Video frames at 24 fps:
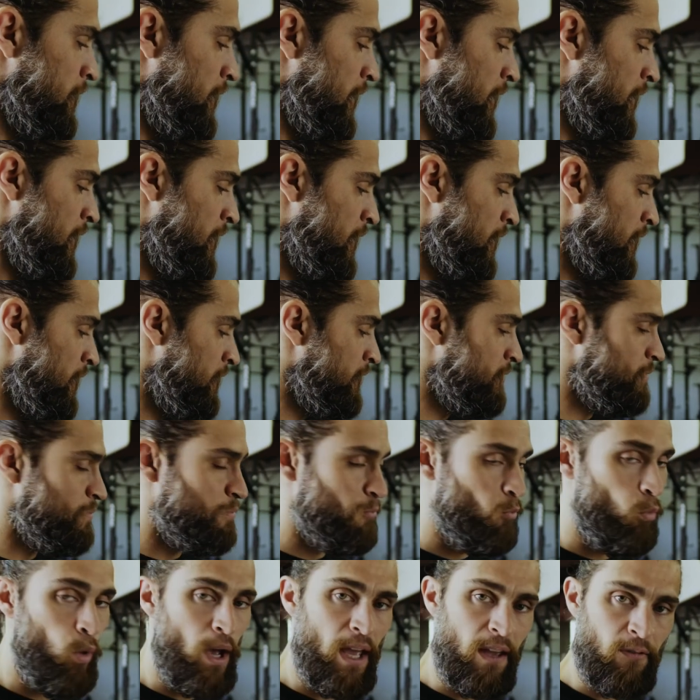And
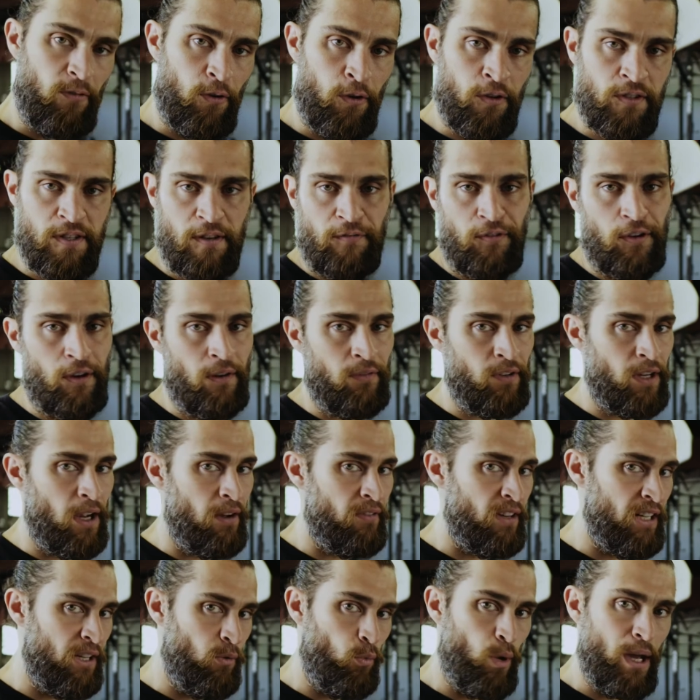waivers, if you ever
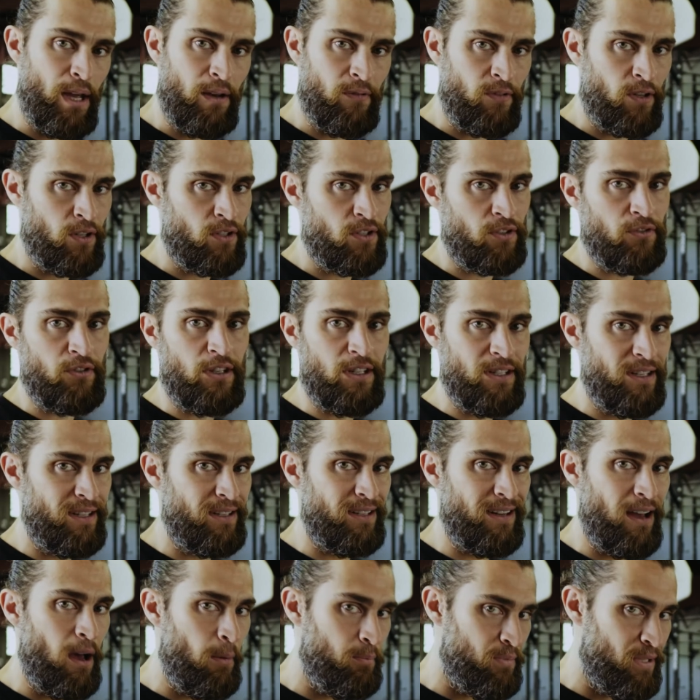have any waivers or need
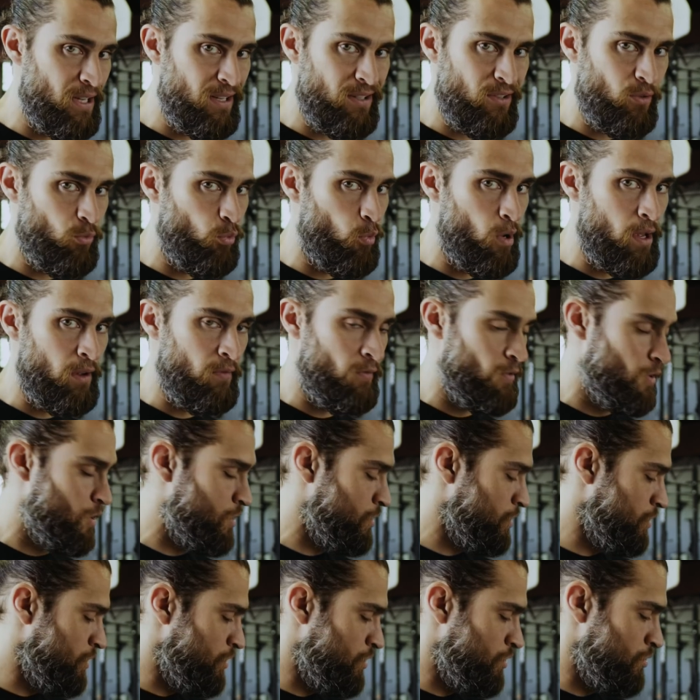an updated waiver,
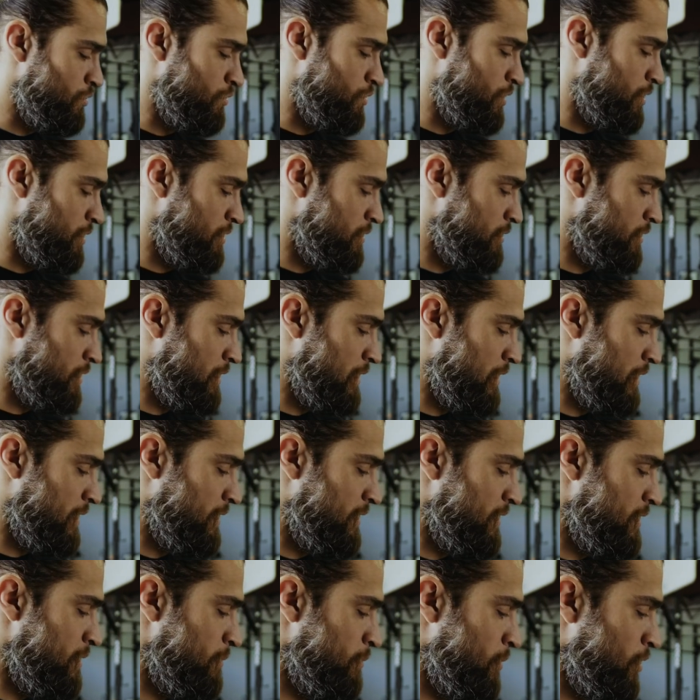you can click
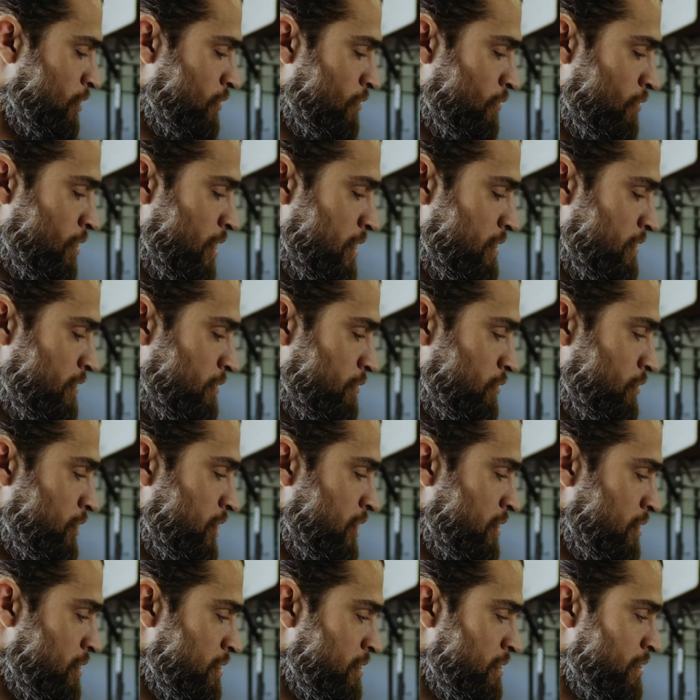them right through
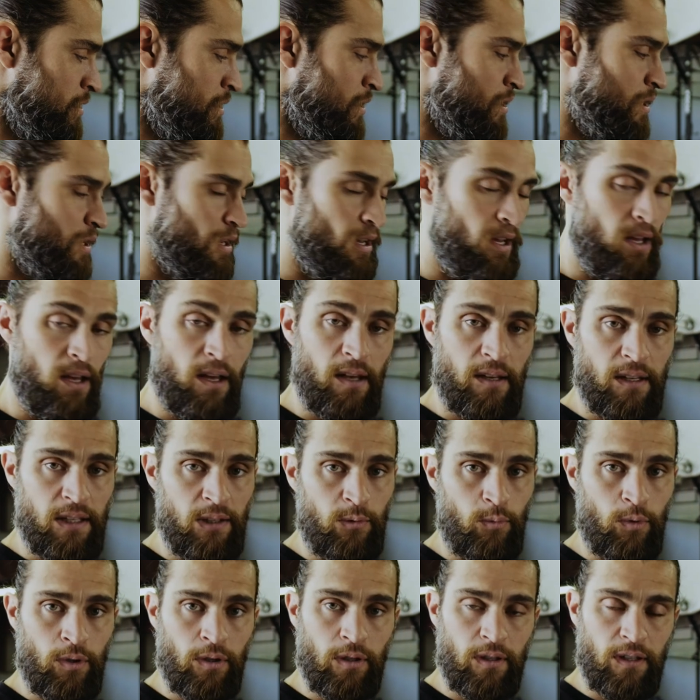here.
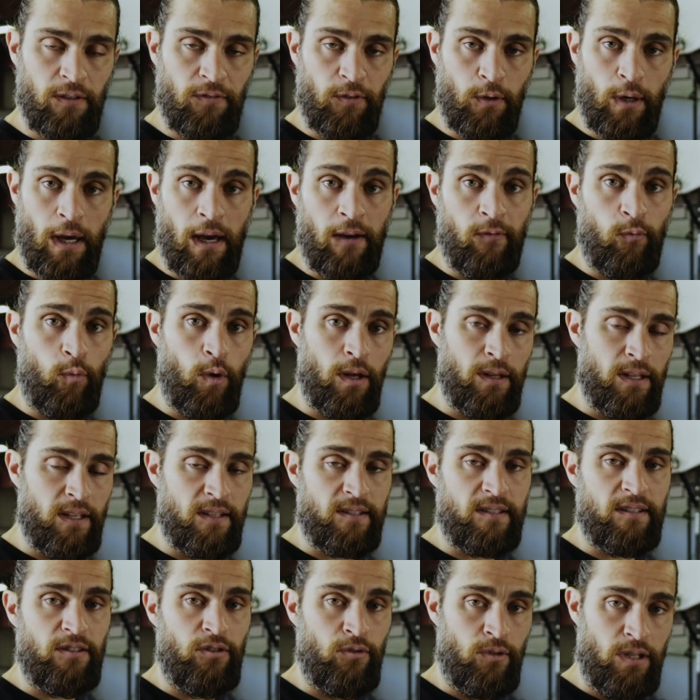If you have one
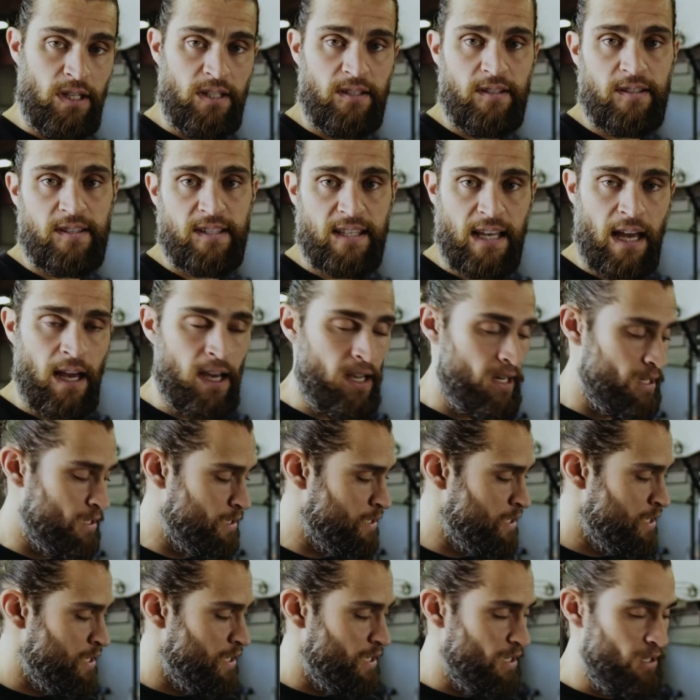that you need to sign,
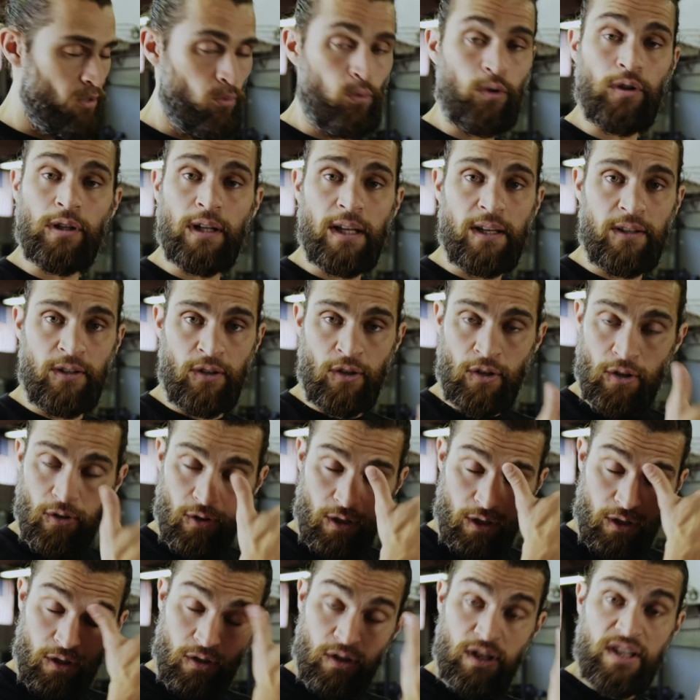it will let you know
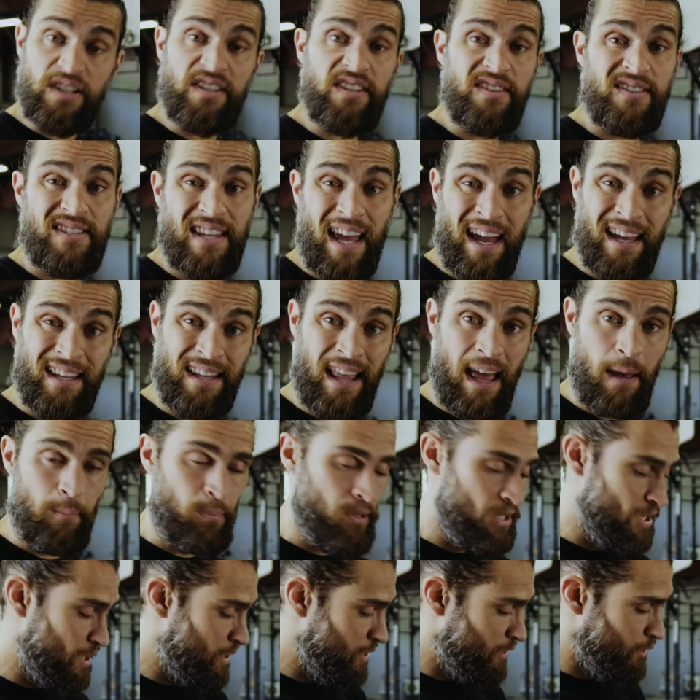that you need to sign that
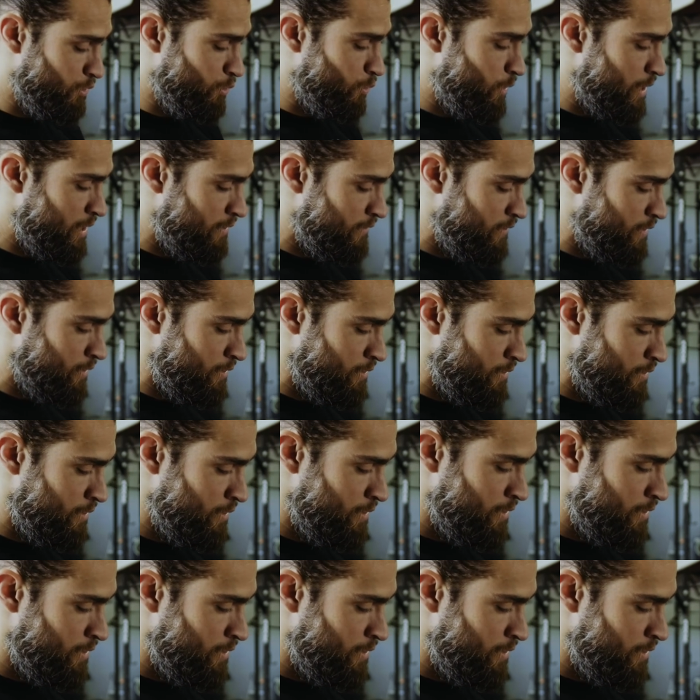particular waiver.